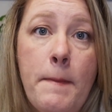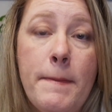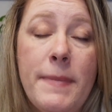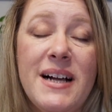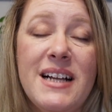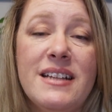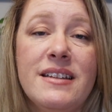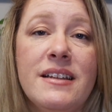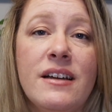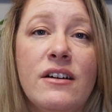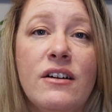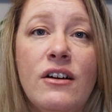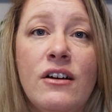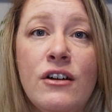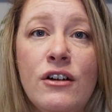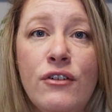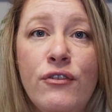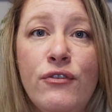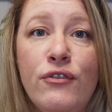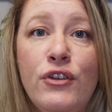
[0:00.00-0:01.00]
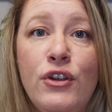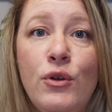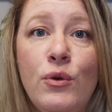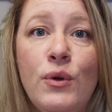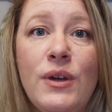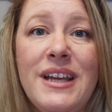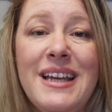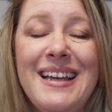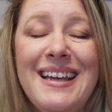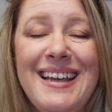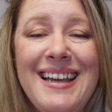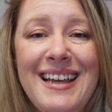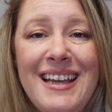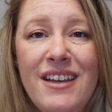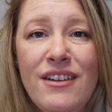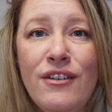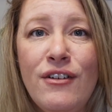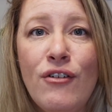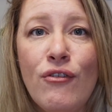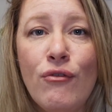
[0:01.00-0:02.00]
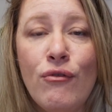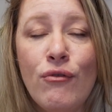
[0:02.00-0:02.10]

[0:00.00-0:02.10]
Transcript: But there are a few key